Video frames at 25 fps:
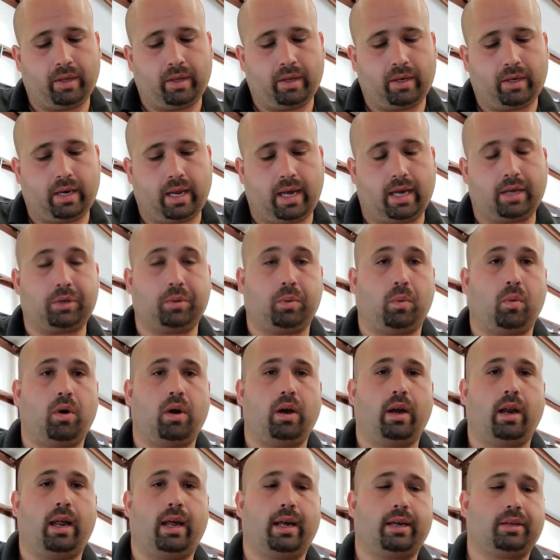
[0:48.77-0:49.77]

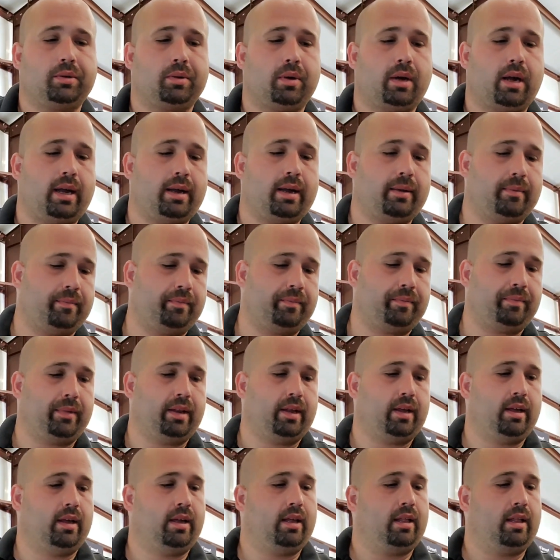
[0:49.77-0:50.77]
X-ray.
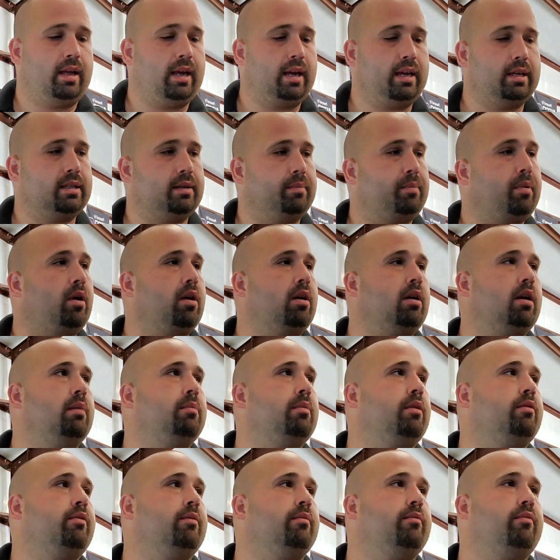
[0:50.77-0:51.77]
That is the part
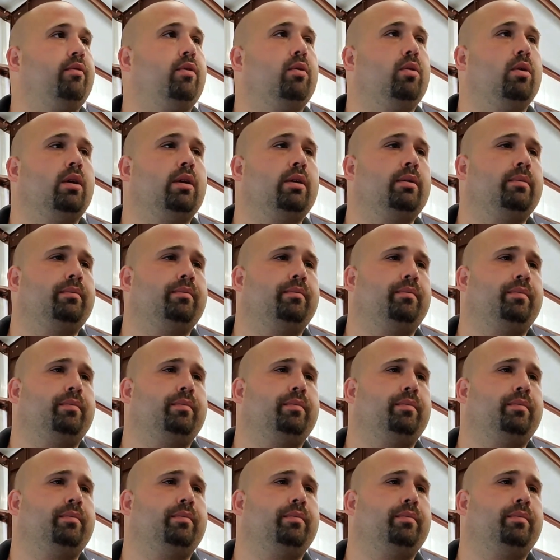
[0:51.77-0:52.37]
number from Ford.